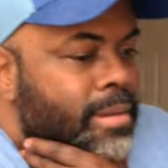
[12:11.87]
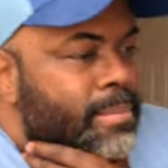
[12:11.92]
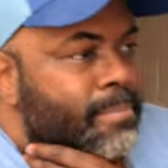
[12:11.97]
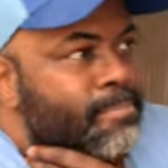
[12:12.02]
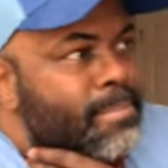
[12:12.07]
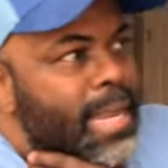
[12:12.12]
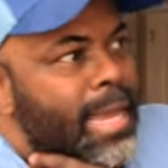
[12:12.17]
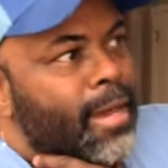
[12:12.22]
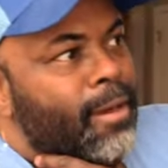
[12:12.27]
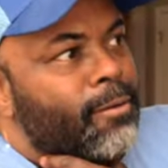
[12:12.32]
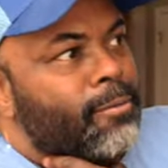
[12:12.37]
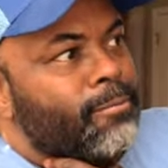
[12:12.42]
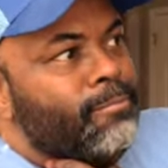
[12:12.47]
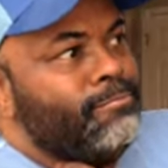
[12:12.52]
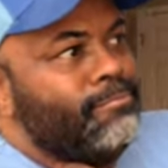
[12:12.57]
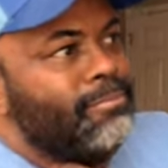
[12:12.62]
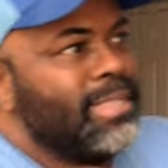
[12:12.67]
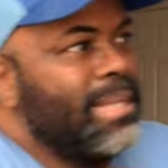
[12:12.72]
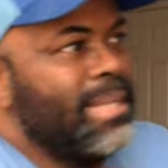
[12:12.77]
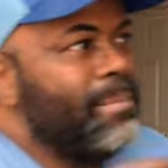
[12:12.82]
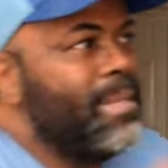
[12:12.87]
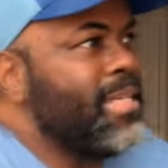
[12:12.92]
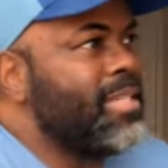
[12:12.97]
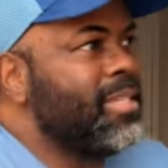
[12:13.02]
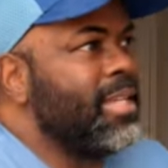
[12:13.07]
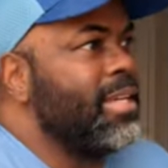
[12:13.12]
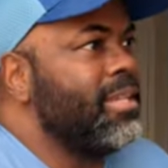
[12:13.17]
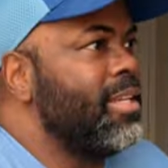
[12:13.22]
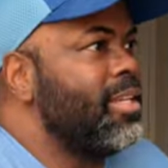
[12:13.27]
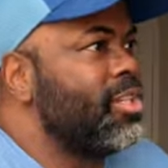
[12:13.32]
Now, let me
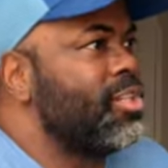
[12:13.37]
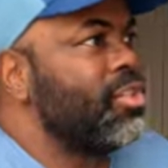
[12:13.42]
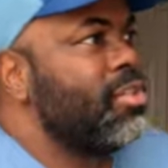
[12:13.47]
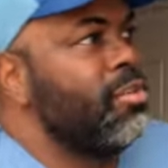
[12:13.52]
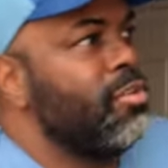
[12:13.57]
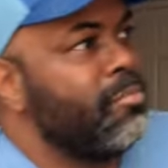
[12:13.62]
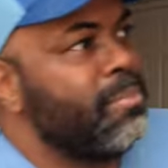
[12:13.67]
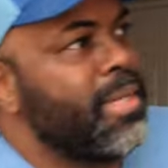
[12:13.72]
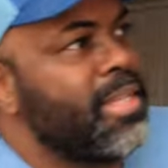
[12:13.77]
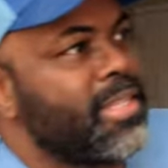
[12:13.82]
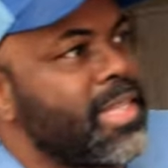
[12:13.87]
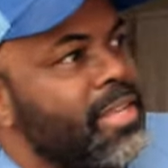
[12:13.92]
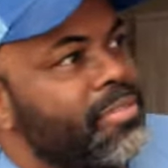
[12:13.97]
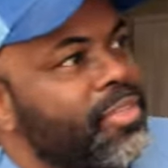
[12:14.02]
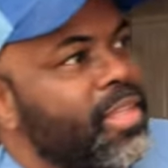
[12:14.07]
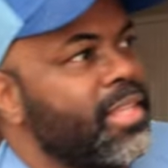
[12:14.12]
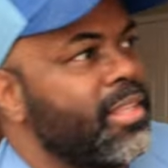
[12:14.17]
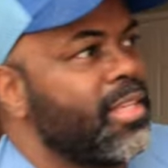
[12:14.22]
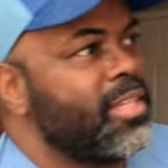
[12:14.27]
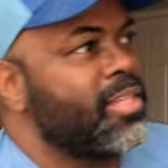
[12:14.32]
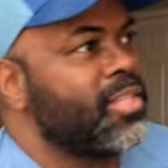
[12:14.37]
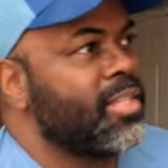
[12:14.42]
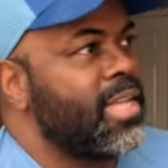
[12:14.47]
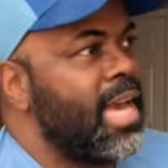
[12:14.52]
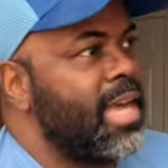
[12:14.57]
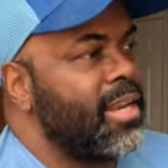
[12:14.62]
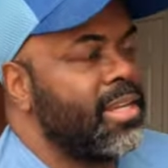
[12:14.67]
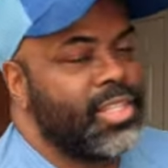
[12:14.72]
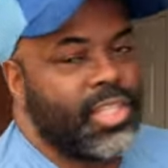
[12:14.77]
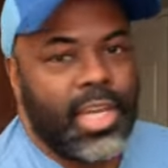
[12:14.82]
say this too, because I think this
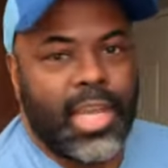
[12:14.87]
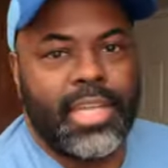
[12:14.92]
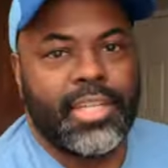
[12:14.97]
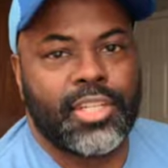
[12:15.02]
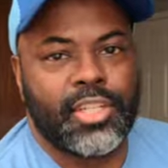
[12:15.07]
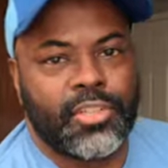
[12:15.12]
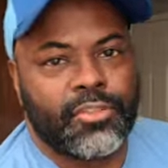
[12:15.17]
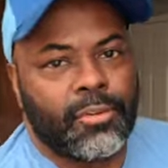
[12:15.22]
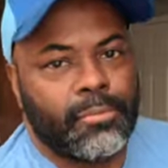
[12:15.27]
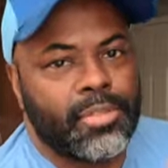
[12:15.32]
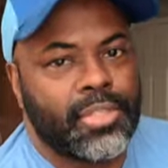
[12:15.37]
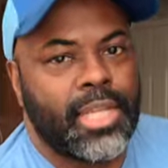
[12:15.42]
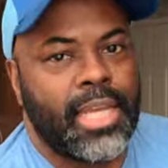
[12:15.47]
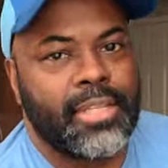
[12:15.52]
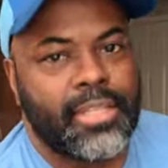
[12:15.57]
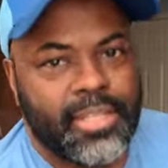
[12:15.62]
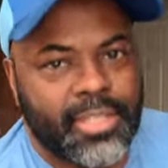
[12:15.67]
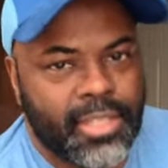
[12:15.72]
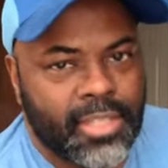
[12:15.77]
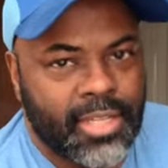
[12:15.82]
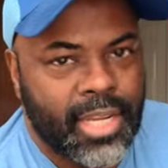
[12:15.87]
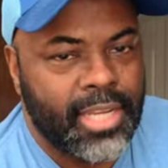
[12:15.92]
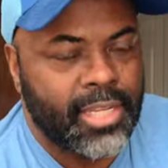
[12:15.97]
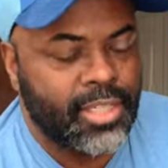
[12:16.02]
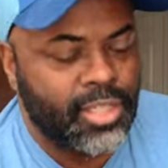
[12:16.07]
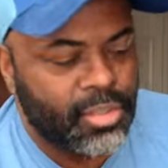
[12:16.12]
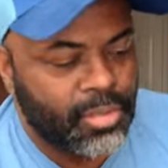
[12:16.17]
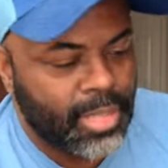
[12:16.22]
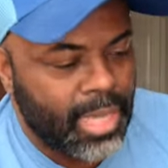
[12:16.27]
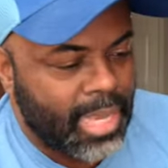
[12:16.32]
kind of changes from state to state,
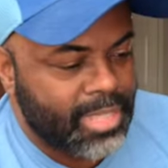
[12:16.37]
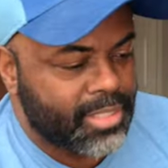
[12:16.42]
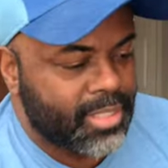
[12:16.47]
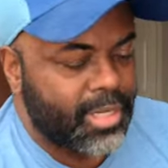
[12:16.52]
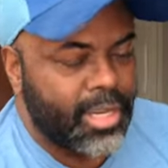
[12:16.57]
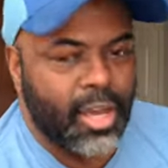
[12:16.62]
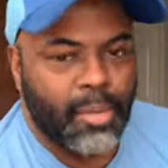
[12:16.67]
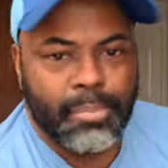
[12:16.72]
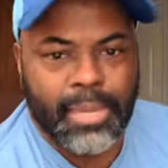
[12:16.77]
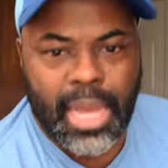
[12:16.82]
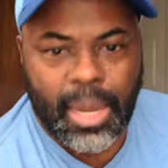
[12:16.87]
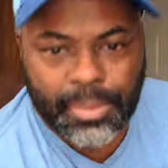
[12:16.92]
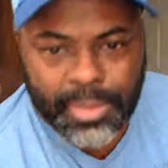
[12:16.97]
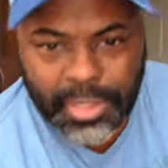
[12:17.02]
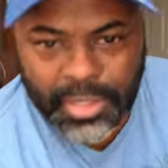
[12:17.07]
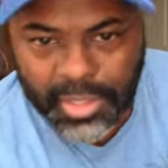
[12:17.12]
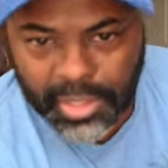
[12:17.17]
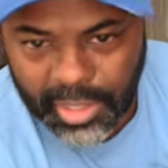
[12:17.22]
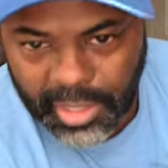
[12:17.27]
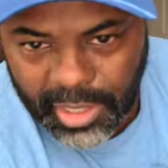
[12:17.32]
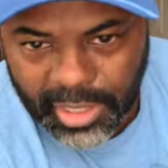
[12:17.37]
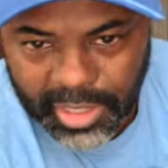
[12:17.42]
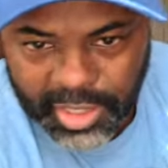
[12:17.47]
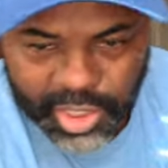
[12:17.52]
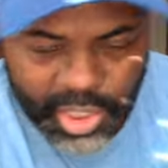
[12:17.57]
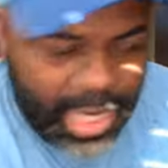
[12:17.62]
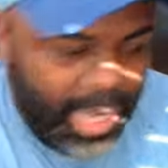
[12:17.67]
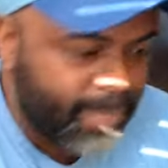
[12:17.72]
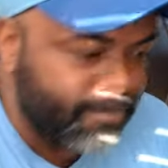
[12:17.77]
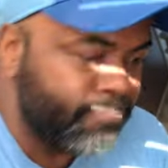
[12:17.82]
and you guys can help me out with this in the, in the
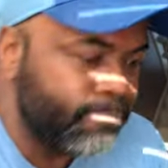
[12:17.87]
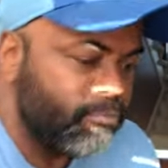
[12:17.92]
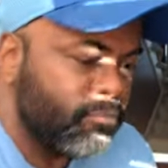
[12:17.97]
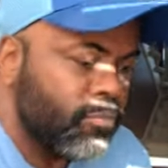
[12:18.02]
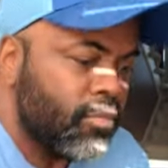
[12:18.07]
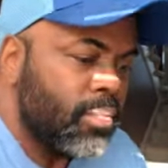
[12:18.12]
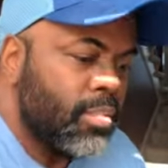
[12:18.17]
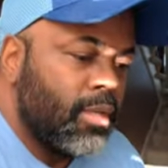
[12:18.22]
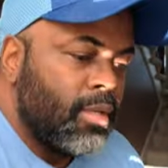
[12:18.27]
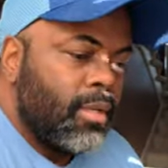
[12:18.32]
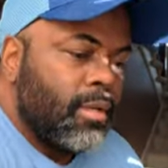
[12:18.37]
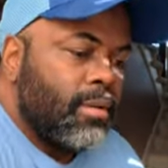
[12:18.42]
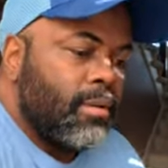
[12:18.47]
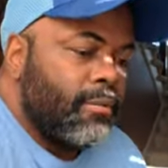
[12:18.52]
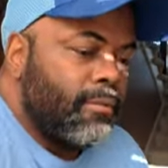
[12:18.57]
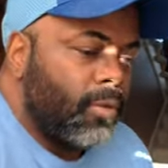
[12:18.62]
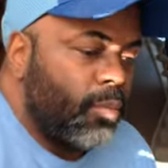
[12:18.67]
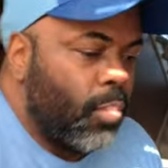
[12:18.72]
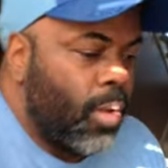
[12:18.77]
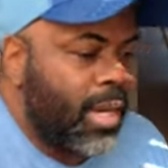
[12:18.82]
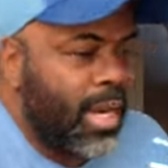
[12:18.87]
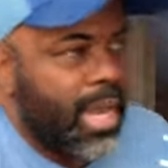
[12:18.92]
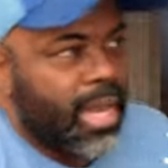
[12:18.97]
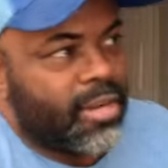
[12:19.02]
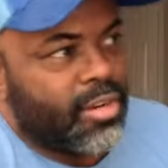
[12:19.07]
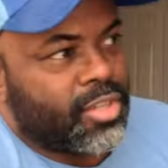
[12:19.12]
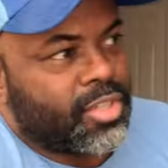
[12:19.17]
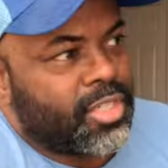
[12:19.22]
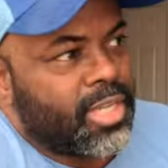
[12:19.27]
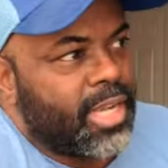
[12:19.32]
chat from what I
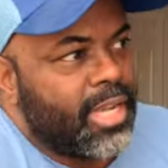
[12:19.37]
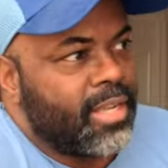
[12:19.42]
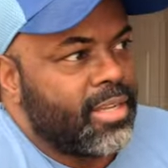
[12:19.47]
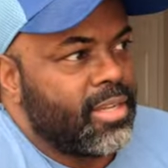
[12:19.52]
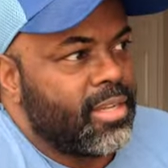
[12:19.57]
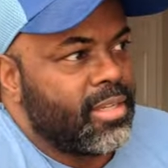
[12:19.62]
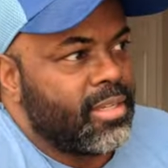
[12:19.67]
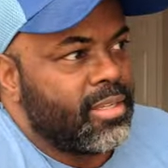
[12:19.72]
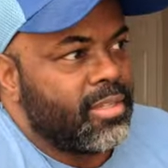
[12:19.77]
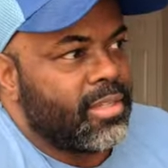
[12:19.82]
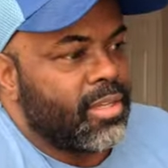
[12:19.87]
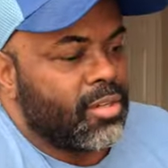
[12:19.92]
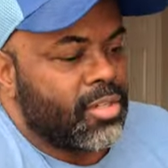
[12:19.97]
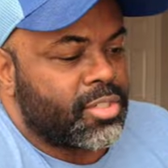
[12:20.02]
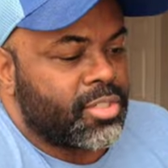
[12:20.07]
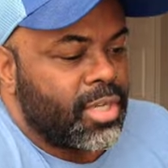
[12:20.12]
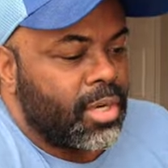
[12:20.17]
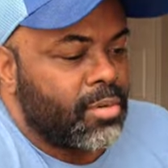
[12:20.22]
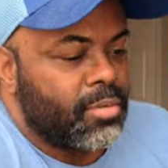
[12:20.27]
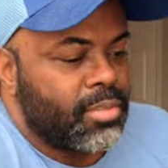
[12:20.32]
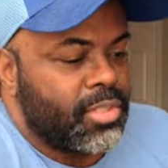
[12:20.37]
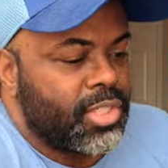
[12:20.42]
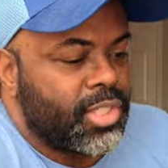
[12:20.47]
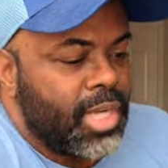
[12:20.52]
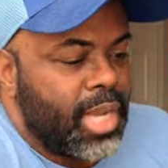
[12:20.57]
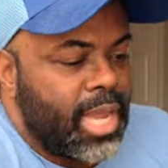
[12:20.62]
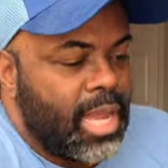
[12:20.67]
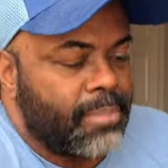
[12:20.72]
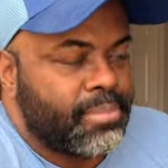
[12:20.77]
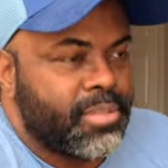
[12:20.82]
understand, there's certain
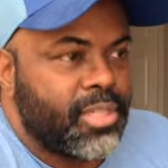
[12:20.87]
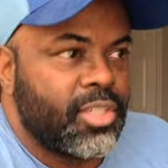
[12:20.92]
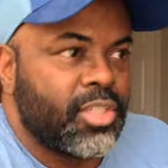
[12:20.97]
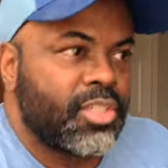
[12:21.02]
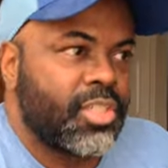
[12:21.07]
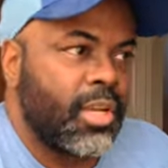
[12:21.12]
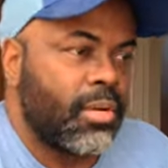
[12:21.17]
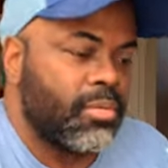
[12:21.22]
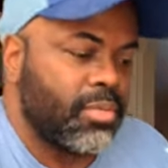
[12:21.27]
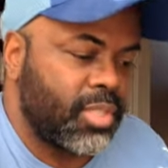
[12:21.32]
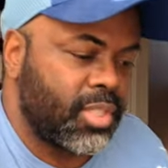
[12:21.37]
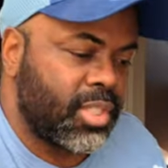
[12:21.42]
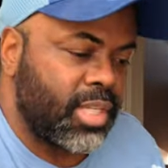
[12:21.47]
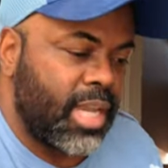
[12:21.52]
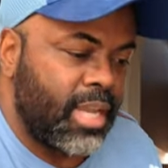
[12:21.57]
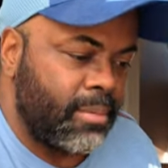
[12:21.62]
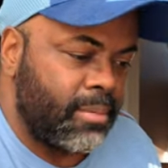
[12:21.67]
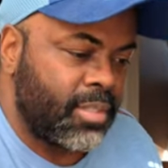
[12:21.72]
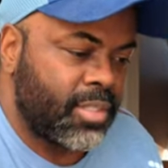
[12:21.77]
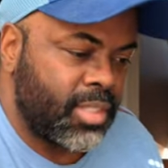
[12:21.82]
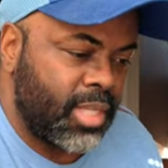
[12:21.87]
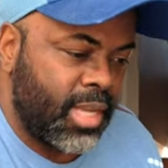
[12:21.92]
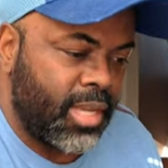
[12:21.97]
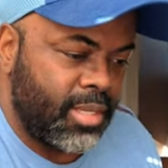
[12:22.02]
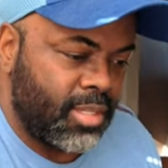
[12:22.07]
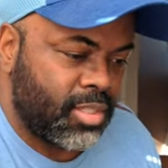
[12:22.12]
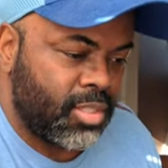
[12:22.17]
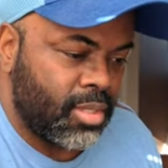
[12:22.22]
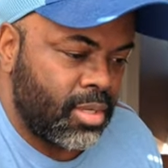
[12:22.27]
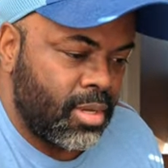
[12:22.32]
jobs in certain state,
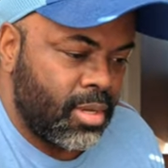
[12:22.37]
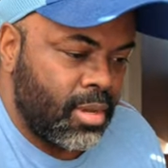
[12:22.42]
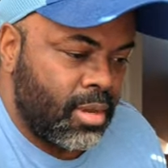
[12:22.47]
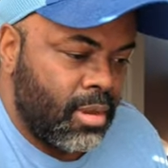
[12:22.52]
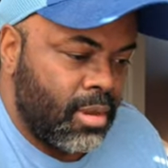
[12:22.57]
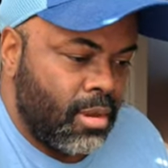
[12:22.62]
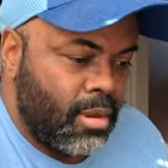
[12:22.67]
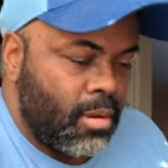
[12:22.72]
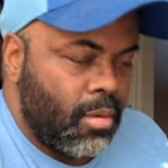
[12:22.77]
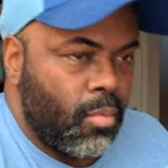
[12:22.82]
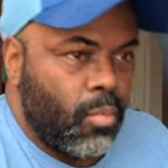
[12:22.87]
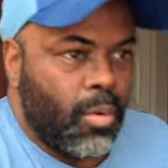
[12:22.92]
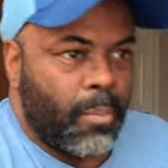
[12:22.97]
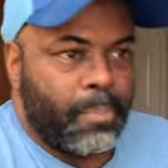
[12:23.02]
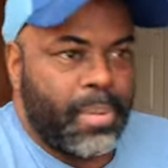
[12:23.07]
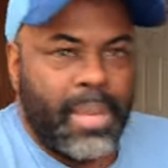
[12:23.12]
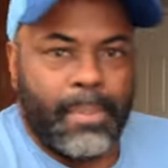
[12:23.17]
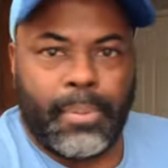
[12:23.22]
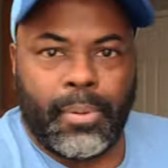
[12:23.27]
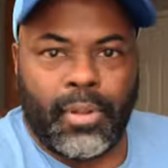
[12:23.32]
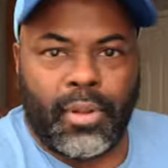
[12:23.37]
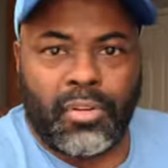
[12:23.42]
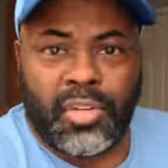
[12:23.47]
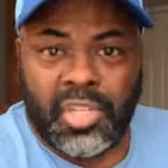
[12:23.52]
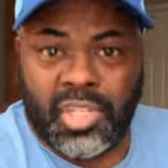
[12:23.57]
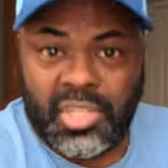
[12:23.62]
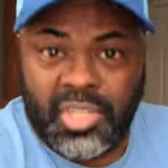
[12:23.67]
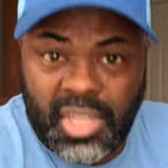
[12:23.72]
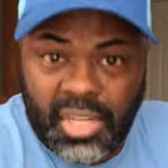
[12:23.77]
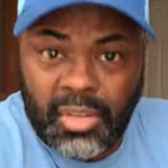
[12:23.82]
states where people are
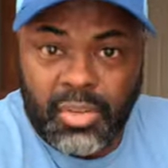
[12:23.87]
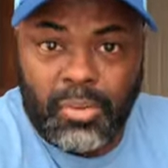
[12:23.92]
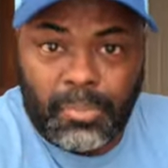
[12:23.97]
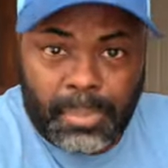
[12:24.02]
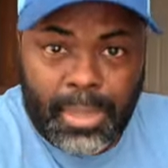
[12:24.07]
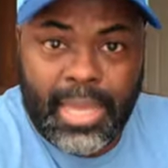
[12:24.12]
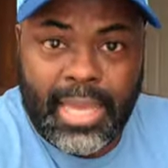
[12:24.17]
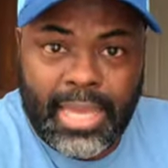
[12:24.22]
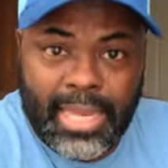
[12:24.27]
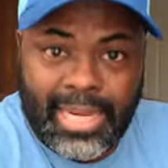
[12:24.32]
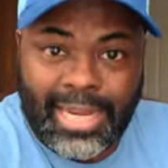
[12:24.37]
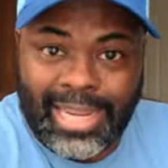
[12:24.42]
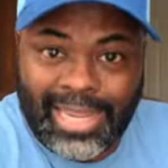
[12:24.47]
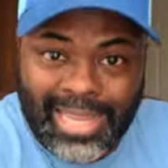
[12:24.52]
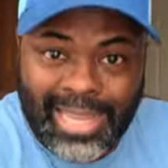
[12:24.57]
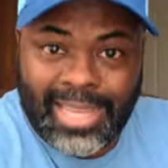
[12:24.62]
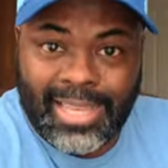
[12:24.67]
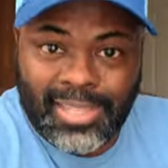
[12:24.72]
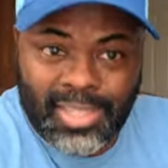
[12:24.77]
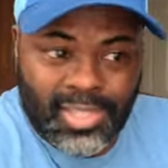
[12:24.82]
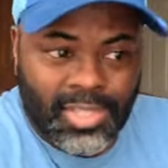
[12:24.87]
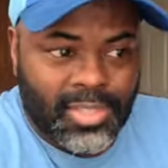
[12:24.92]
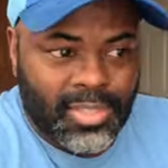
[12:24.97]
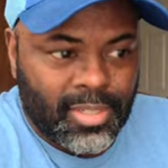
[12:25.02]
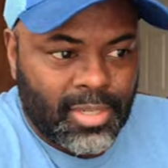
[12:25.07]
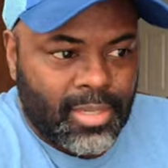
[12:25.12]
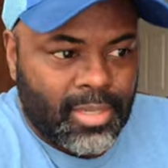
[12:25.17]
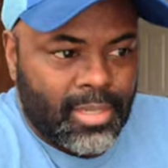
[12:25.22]
still paid less